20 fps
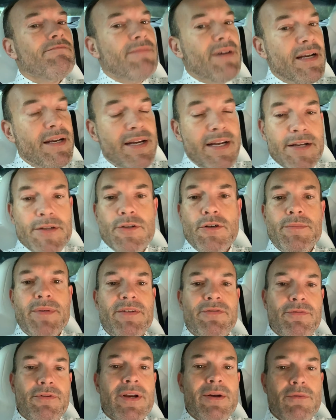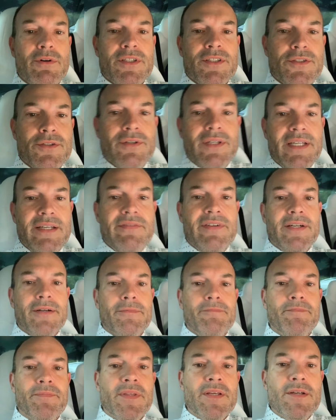and then you'll be free once you leave here.
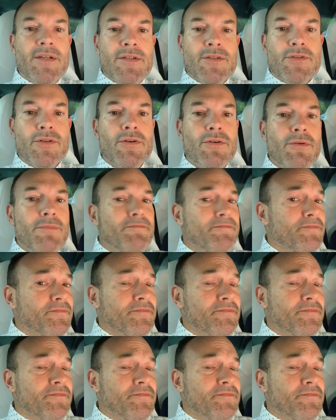So